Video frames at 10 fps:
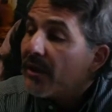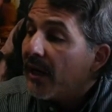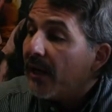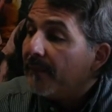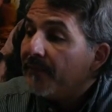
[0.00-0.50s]

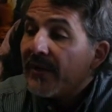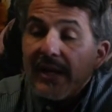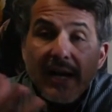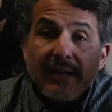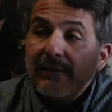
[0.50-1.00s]
Um,
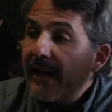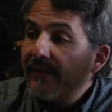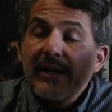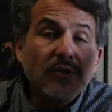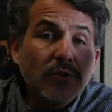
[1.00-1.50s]
I, I,
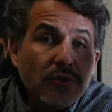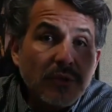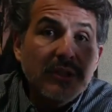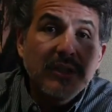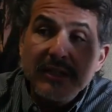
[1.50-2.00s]
have high school
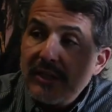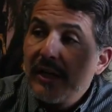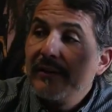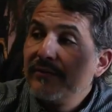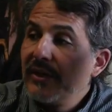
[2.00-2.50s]
students, and I
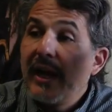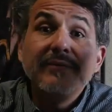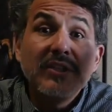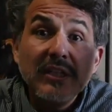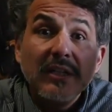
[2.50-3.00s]
have se
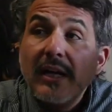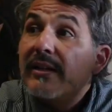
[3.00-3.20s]
I've seen it.